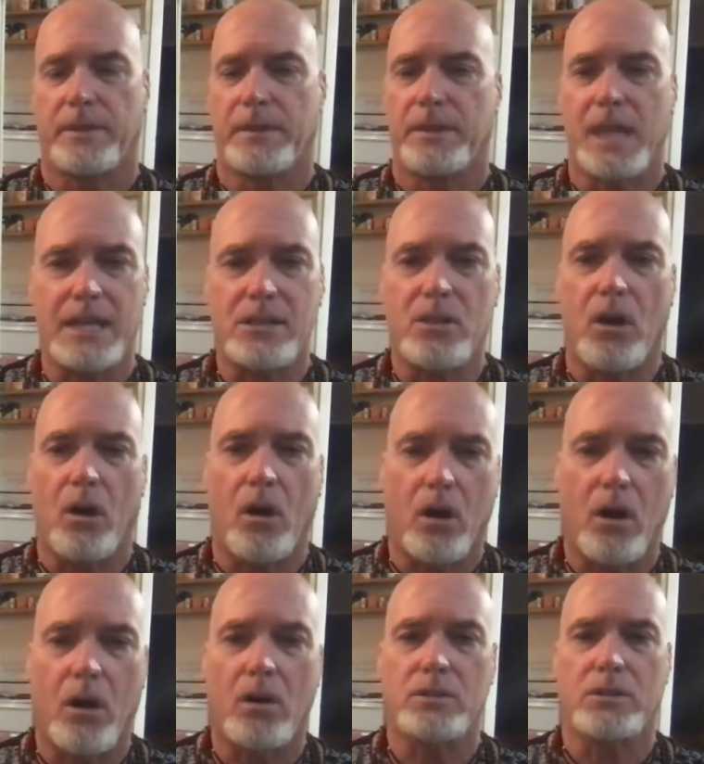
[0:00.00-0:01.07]
that's
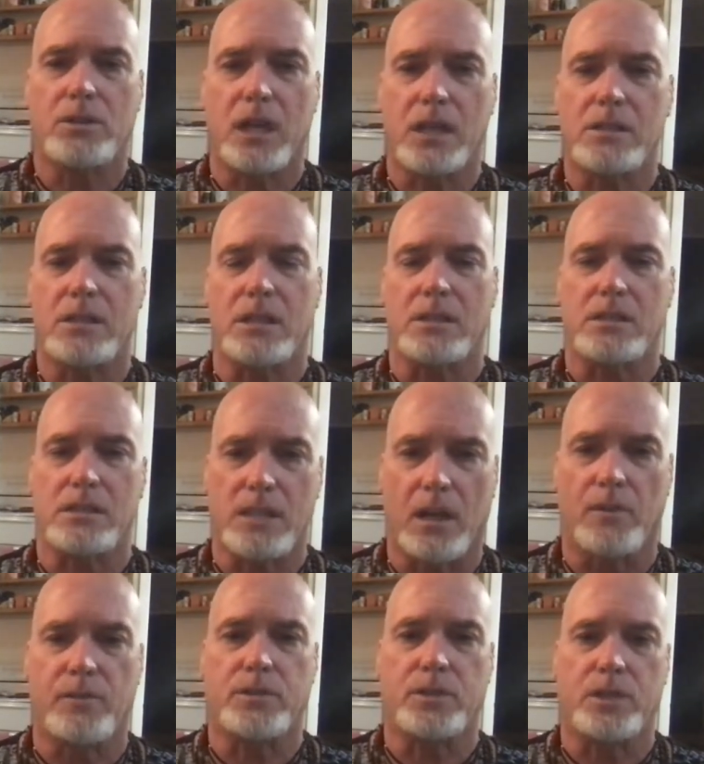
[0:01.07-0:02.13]
all just a
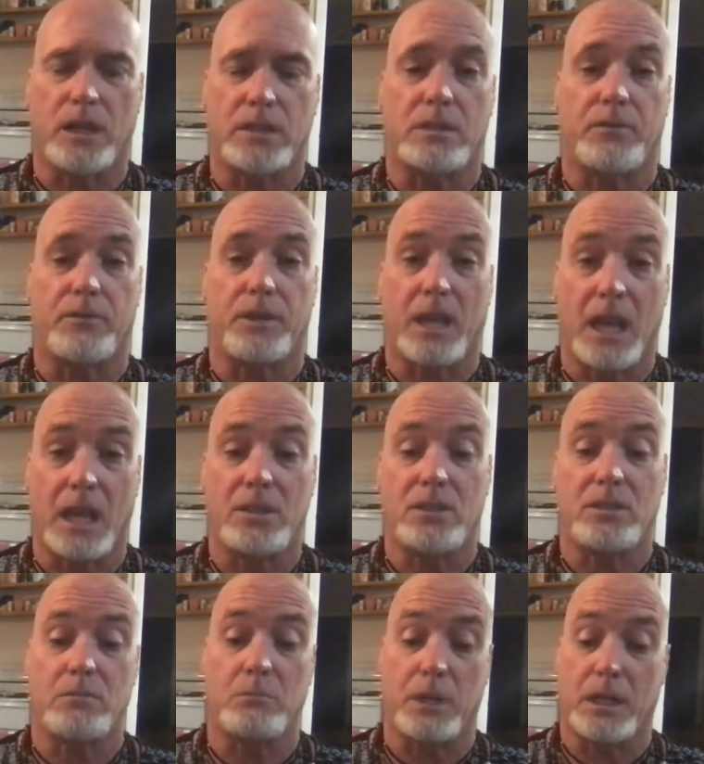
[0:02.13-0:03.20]

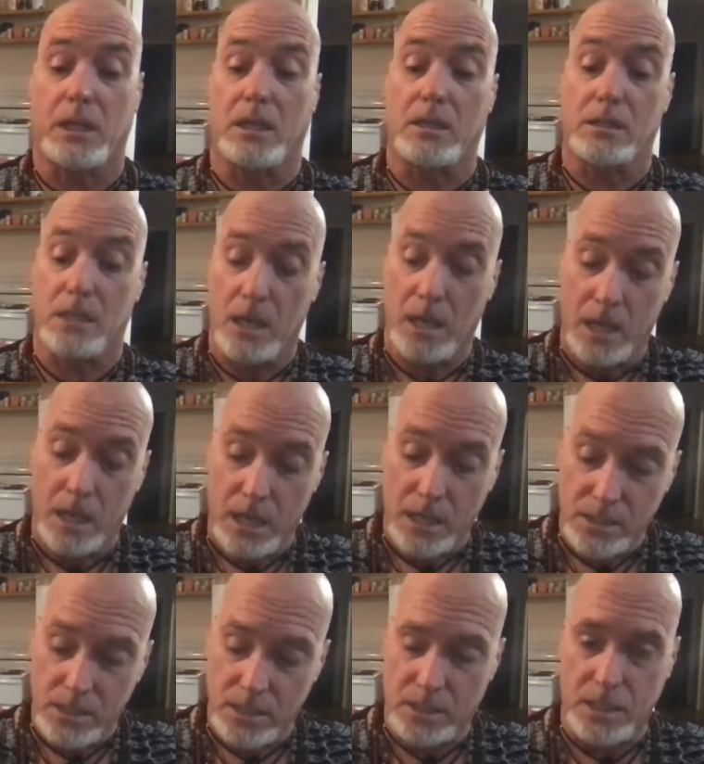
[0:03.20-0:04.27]
self-justification, because
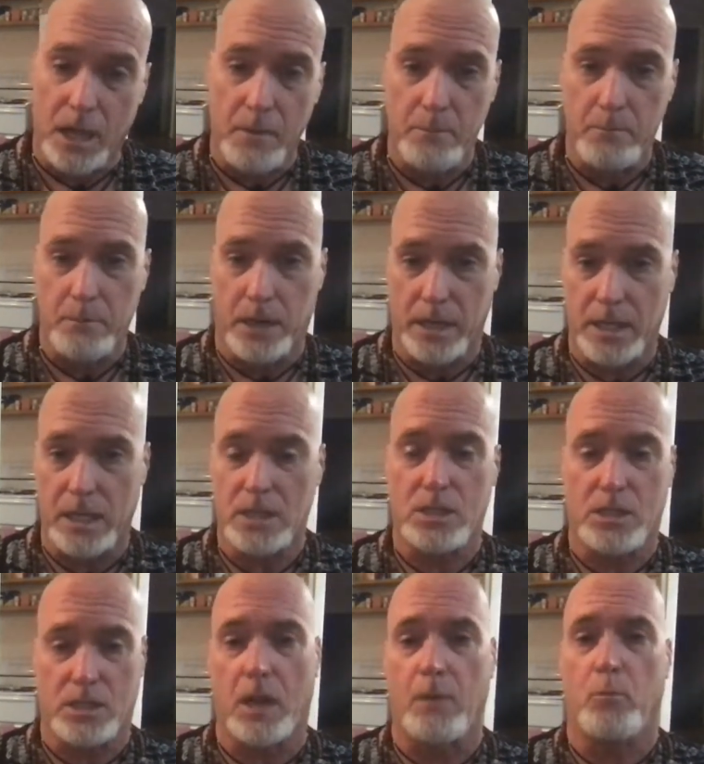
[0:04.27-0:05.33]
somebody
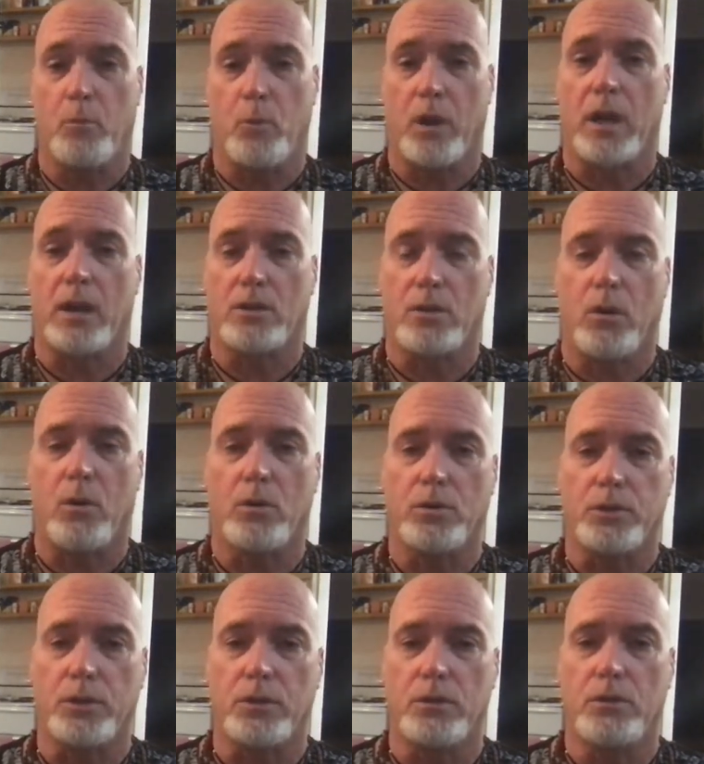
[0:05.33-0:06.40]
somewhere
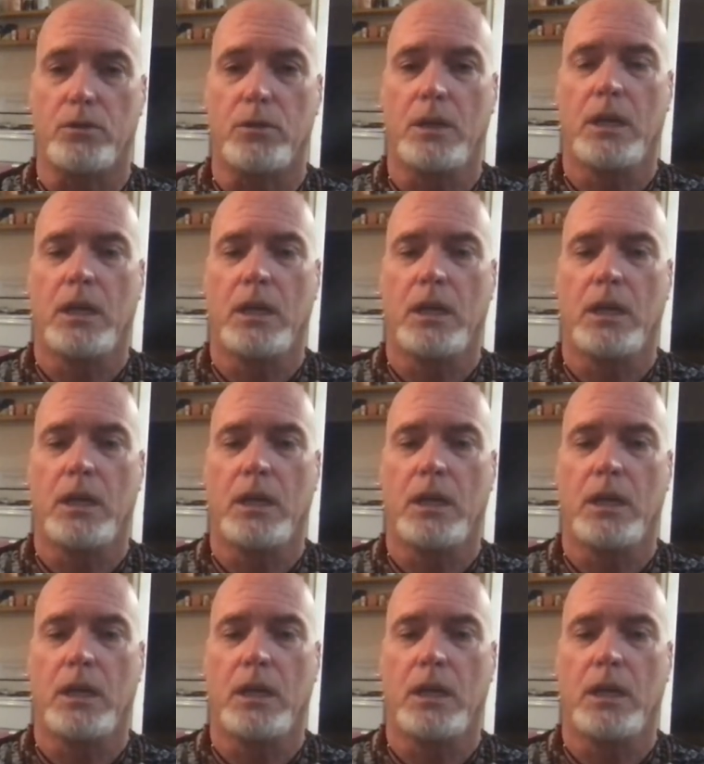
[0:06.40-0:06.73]
told you